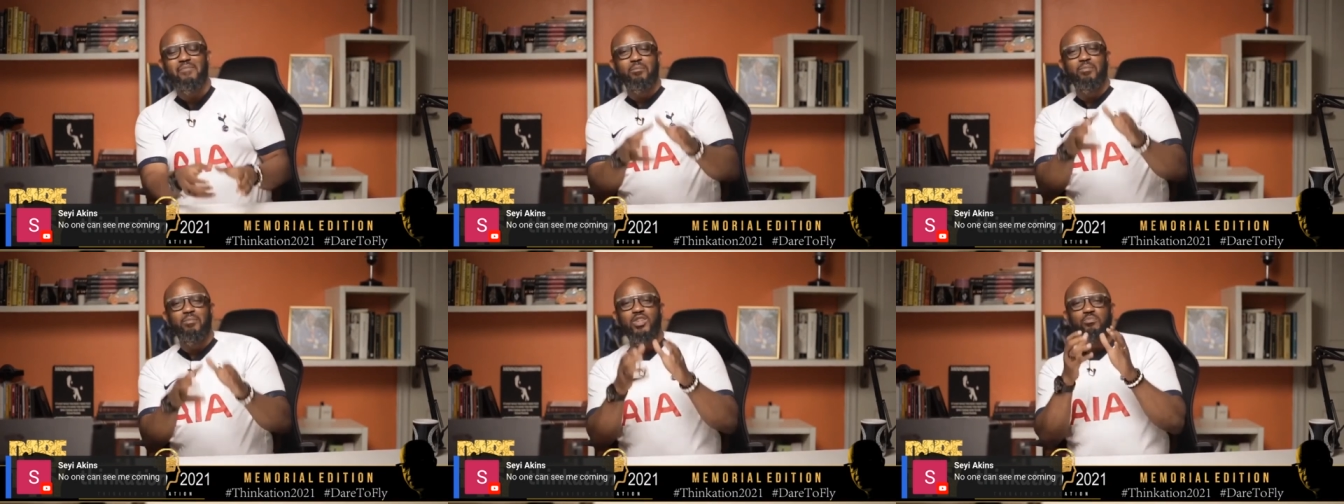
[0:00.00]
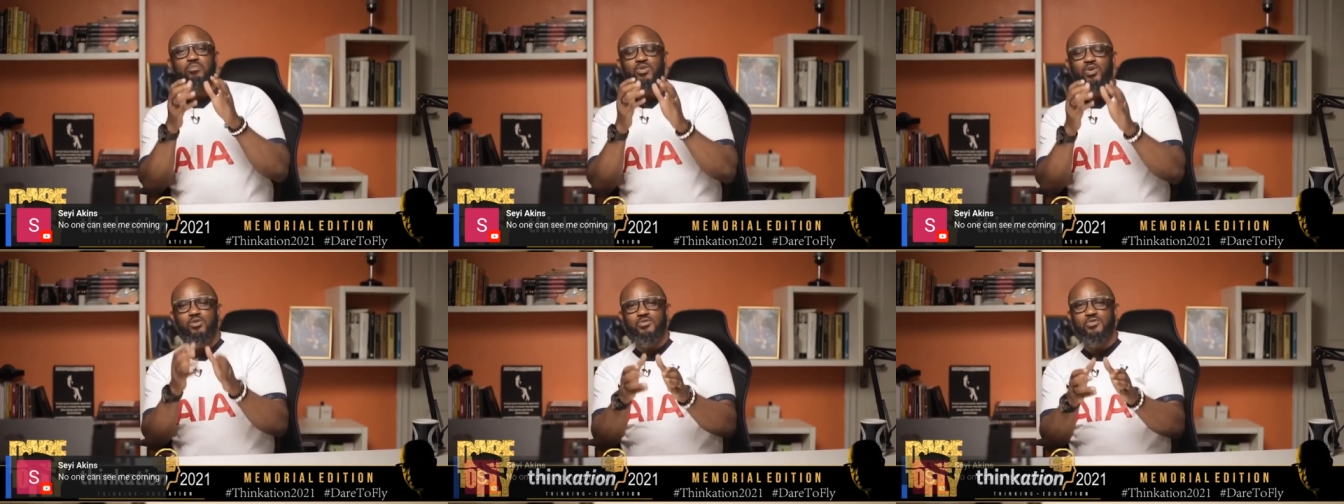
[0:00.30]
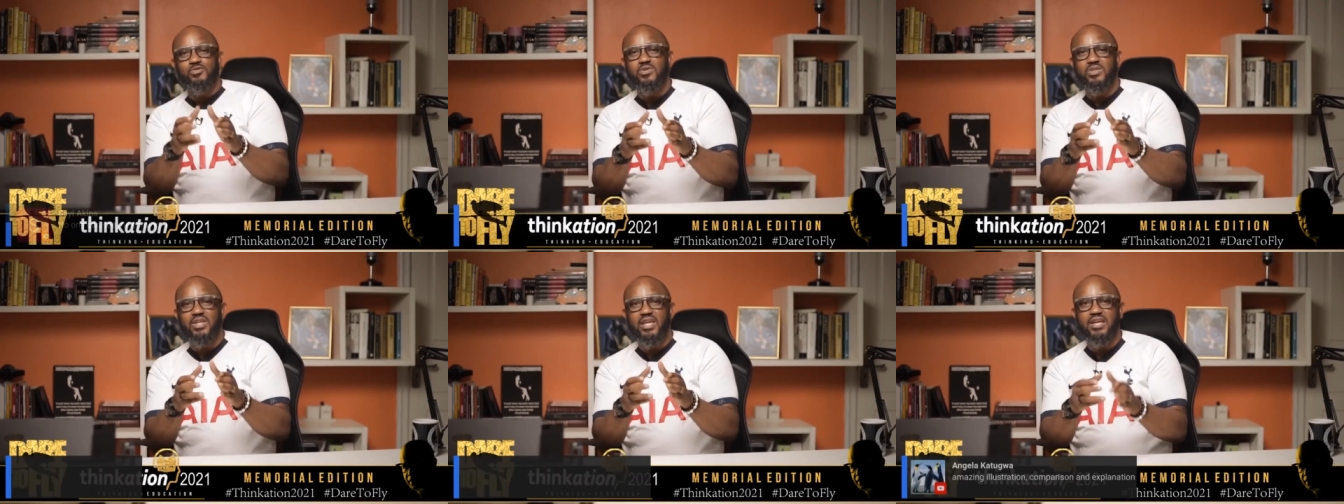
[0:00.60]
But the
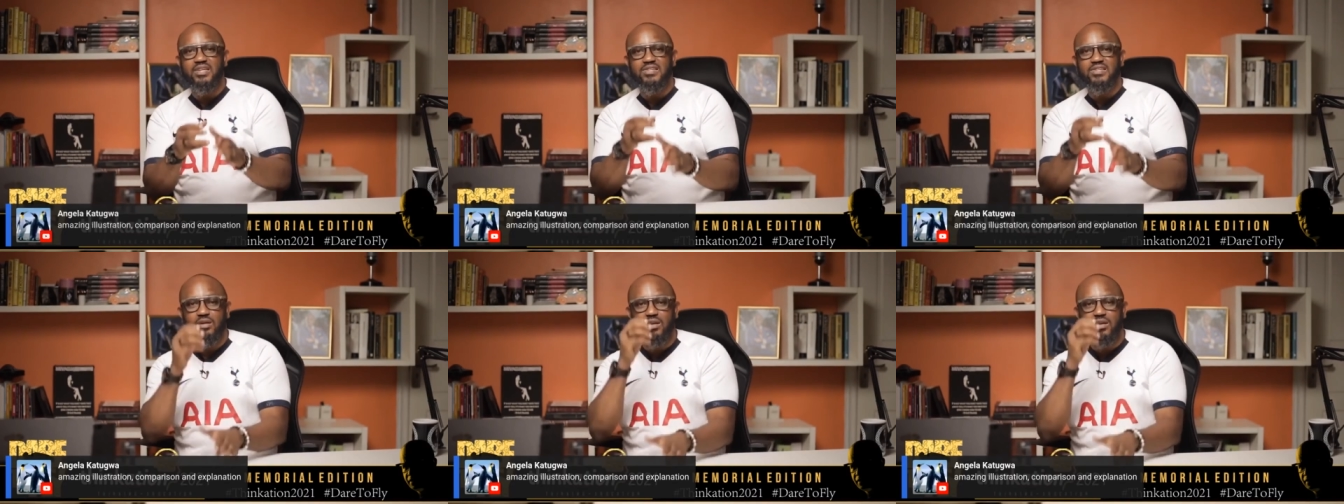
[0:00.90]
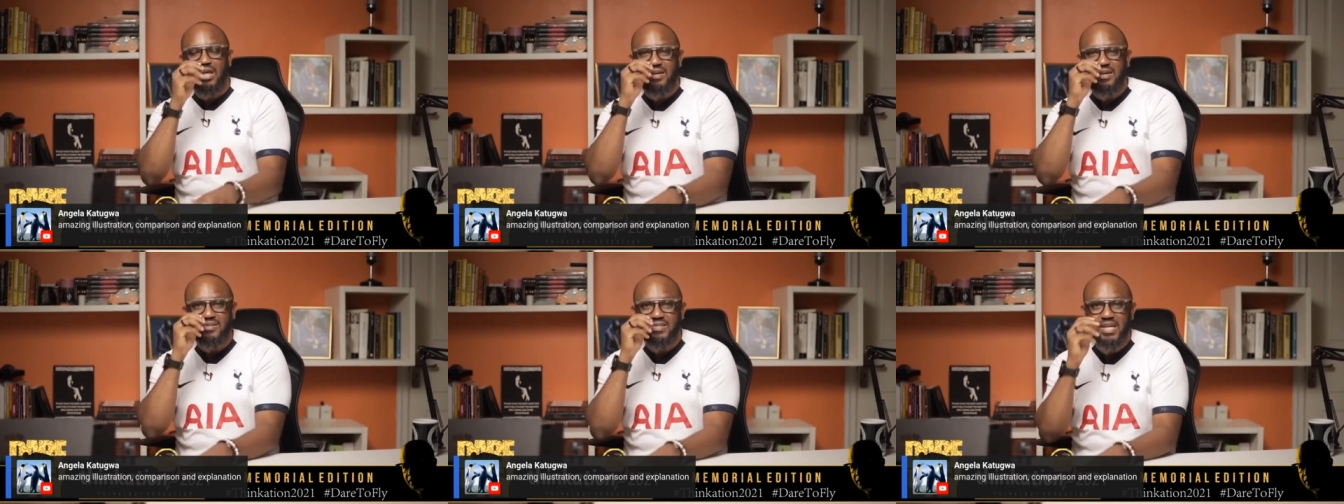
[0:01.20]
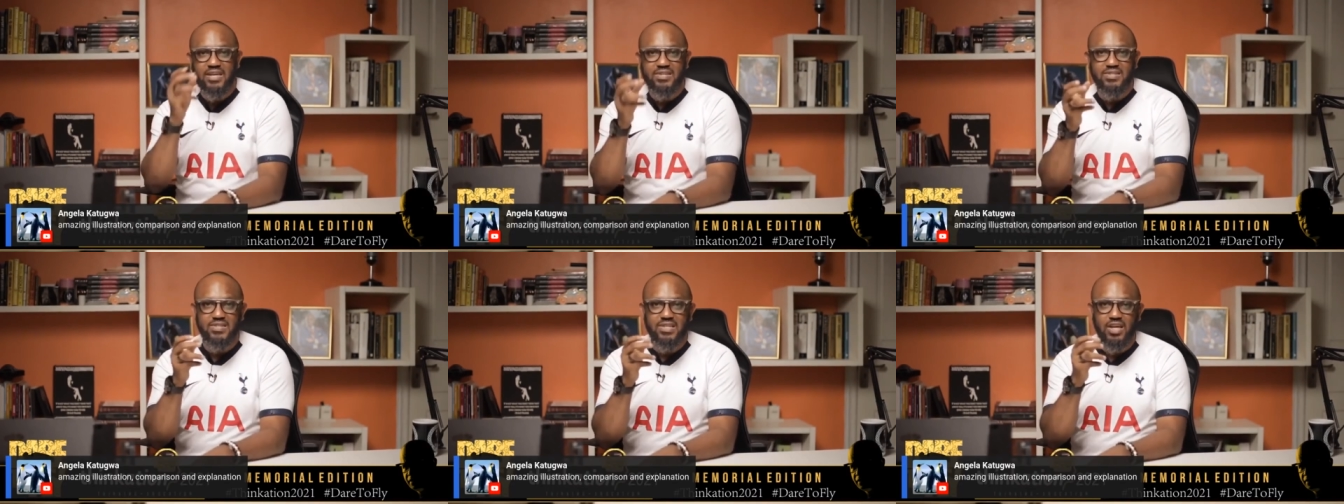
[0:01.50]
beautiful thing is Goliath
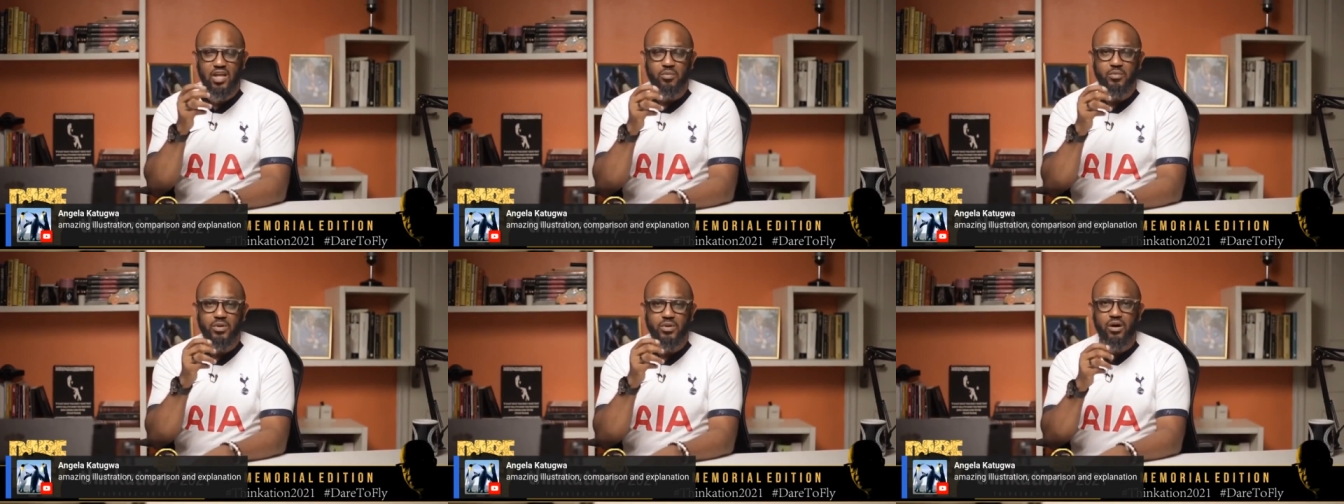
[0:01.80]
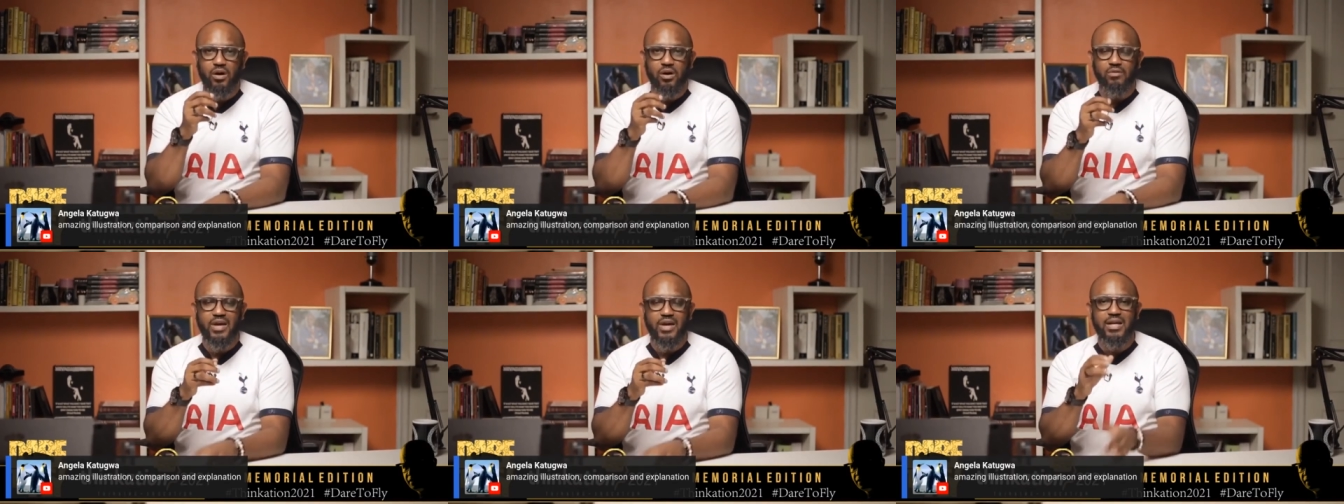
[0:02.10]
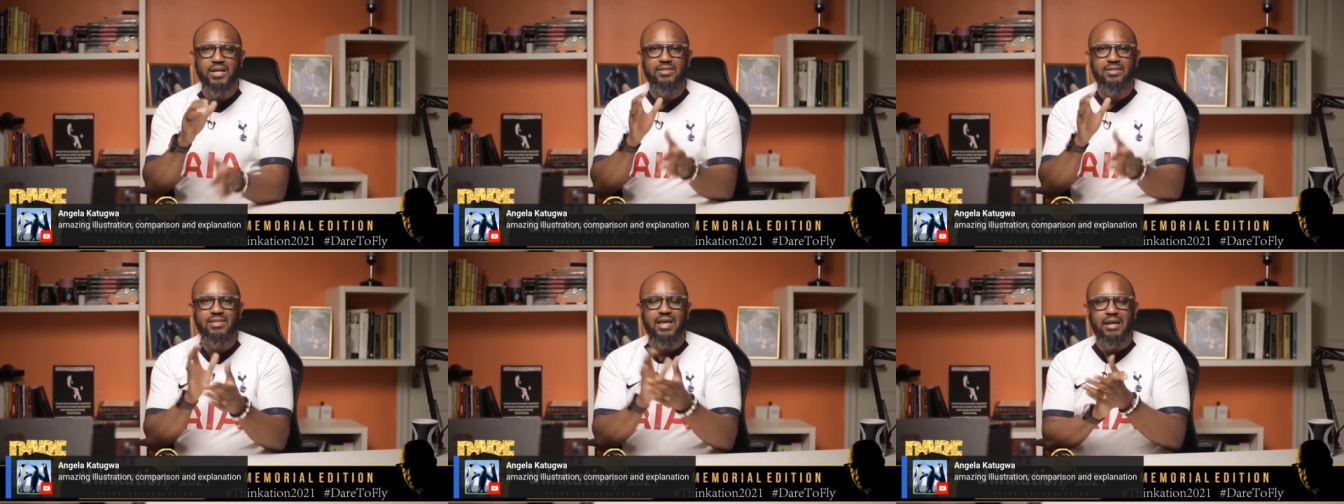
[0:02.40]
takes his helmet off,
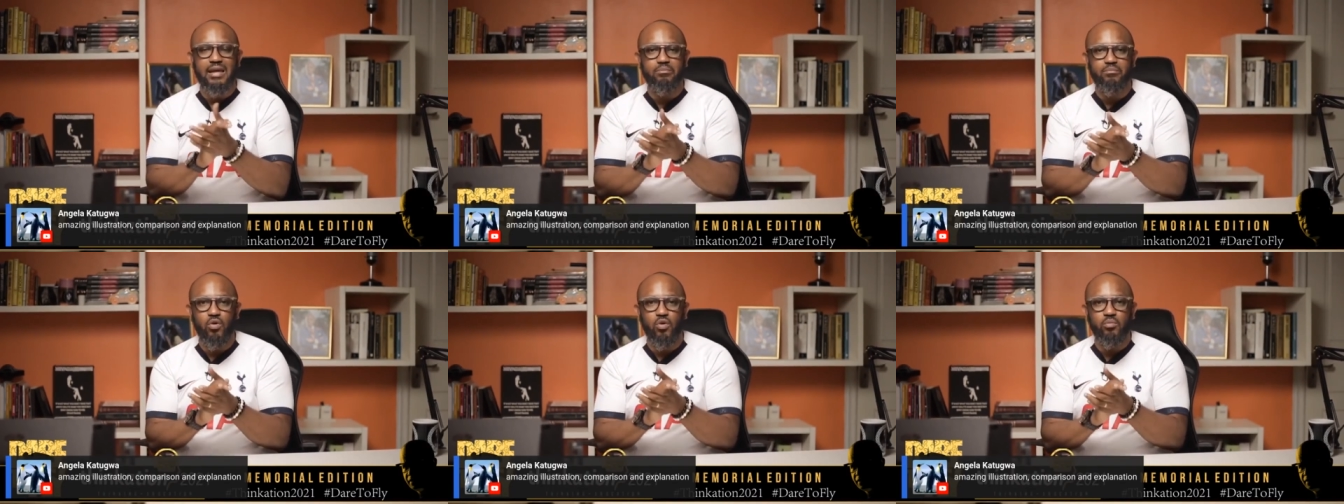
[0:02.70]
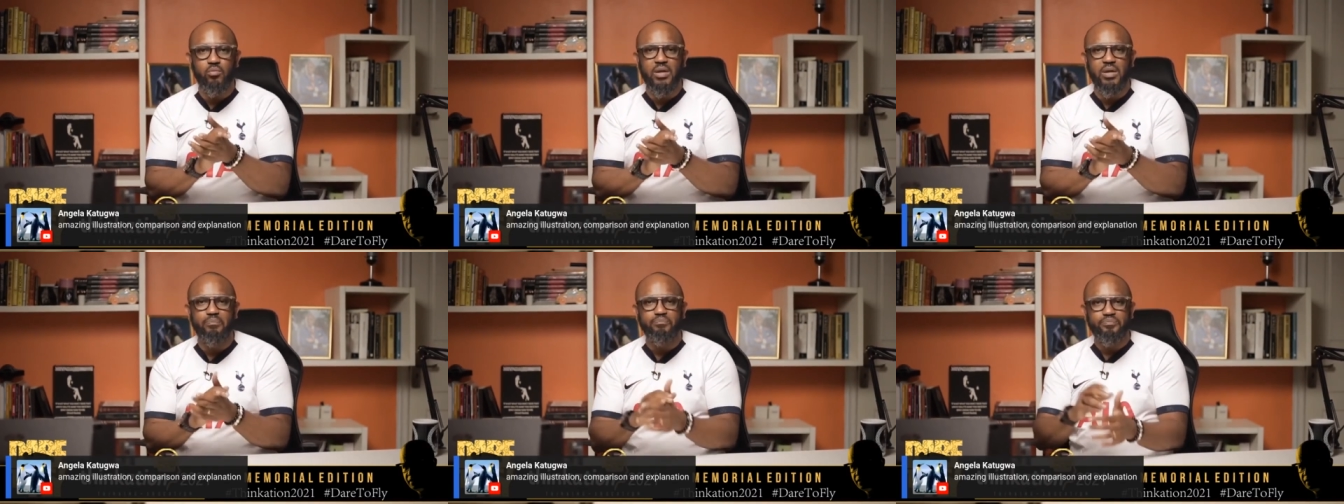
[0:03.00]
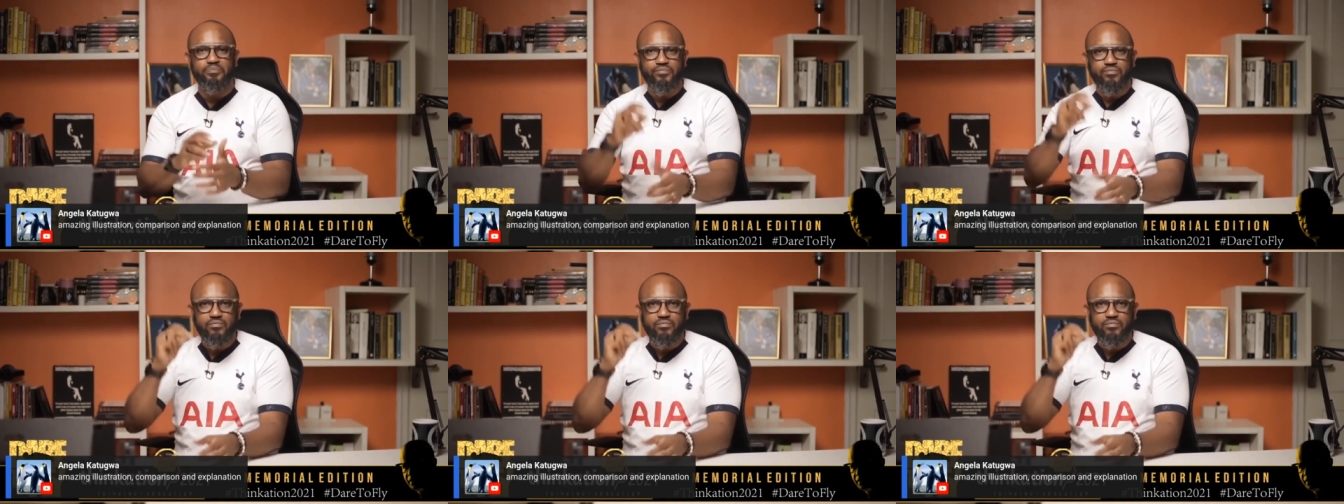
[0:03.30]
and in that moment,